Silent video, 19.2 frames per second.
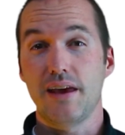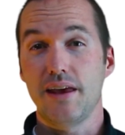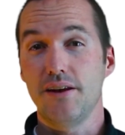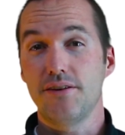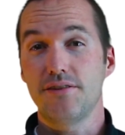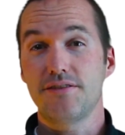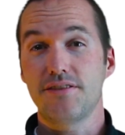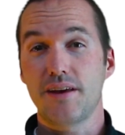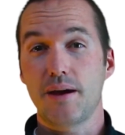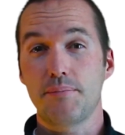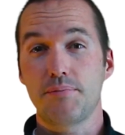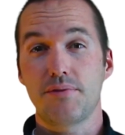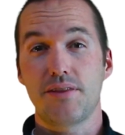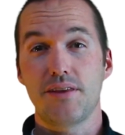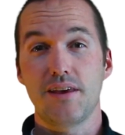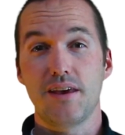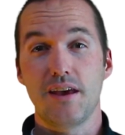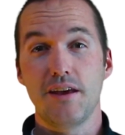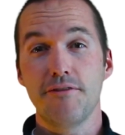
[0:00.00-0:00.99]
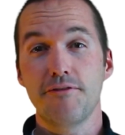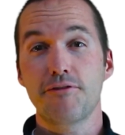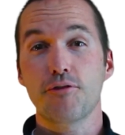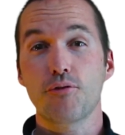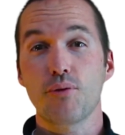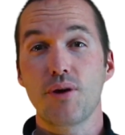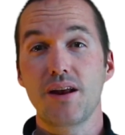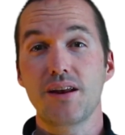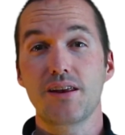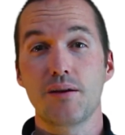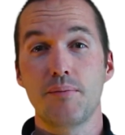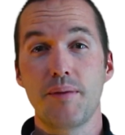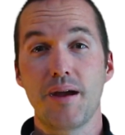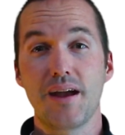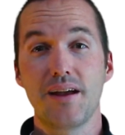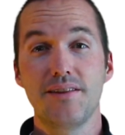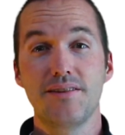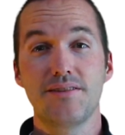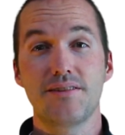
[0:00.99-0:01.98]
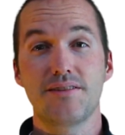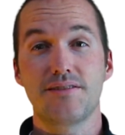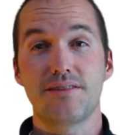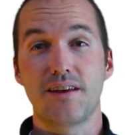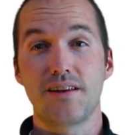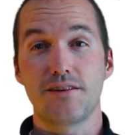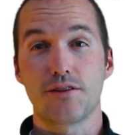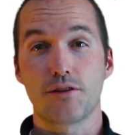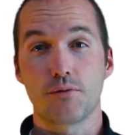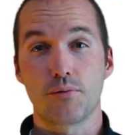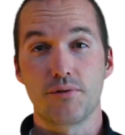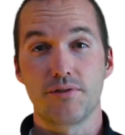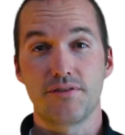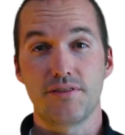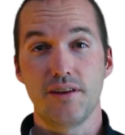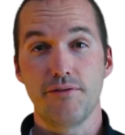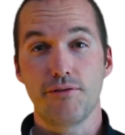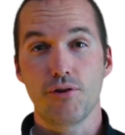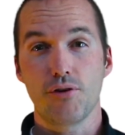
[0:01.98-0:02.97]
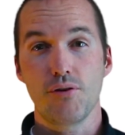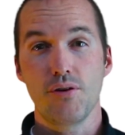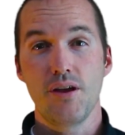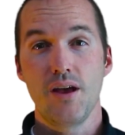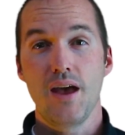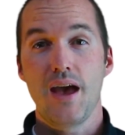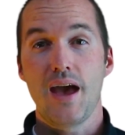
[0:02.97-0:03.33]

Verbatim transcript: intercept the infrared commands sent to the receiver